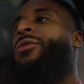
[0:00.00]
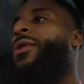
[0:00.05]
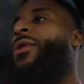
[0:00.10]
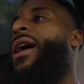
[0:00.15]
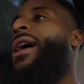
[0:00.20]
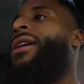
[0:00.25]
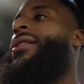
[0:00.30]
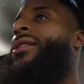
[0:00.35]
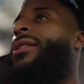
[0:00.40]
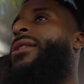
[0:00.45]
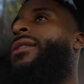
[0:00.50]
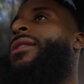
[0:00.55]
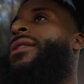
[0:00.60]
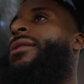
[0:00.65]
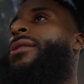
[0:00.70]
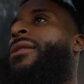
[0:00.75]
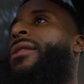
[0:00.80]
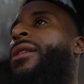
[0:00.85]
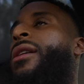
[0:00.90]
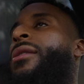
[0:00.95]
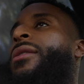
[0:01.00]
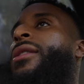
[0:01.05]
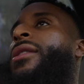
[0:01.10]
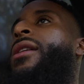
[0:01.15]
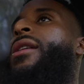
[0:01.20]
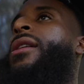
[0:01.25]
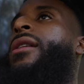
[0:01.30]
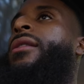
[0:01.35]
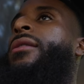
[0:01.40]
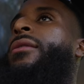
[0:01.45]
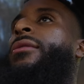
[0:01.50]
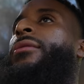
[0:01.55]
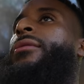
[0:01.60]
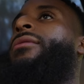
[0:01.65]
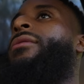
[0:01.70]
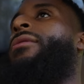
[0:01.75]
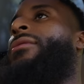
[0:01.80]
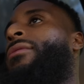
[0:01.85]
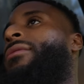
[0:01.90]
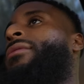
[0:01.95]
where I just, you know I'm
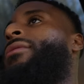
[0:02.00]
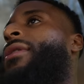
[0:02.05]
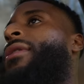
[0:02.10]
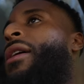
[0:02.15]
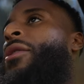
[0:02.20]
saying,